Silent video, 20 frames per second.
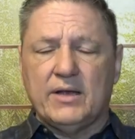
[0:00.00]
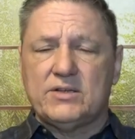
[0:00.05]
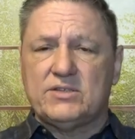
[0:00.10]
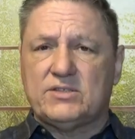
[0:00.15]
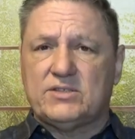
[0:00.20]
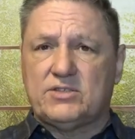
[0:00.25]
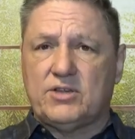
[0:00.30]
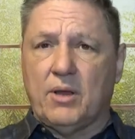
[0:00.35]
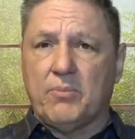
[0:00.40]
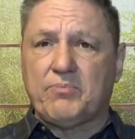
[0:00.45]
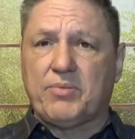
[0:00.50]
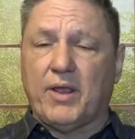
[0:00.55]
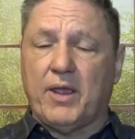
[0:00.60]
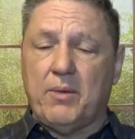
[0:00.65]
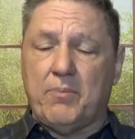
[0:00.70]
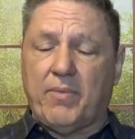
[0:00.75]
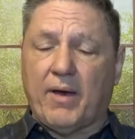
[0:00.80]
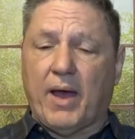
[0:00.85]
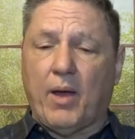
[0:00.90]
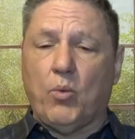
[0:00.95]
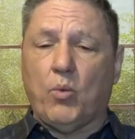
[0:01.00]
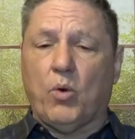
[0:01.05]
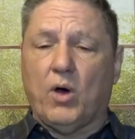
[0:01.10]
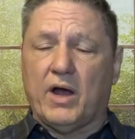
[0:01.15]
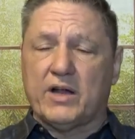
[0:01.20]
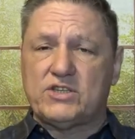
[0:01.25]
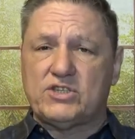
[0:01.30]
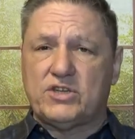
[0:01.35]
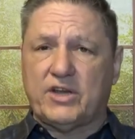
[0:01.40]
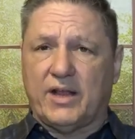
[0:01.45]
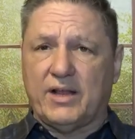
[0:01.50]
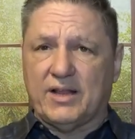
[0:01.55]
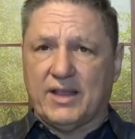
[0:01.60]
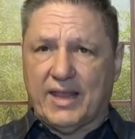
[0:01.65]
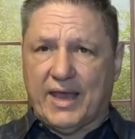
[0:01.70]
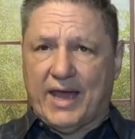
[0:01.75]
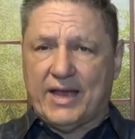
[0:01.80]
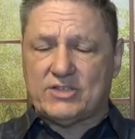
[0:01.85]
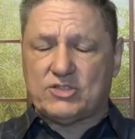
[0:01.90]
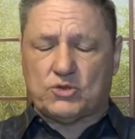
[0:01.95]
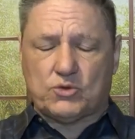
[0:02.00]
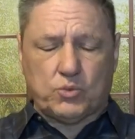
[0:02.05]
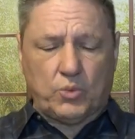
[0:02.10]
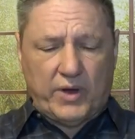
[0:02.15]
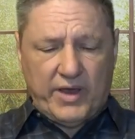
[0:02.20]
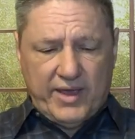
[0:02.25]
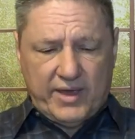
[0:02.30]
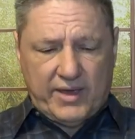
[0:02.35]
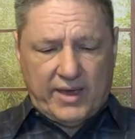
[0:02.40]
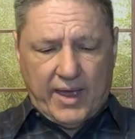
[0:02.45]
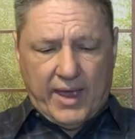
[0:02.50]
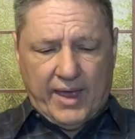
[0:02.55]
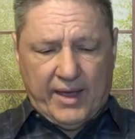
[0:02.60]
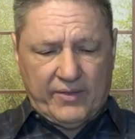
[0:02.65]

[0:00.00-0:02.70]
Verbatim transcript: simply by watching last week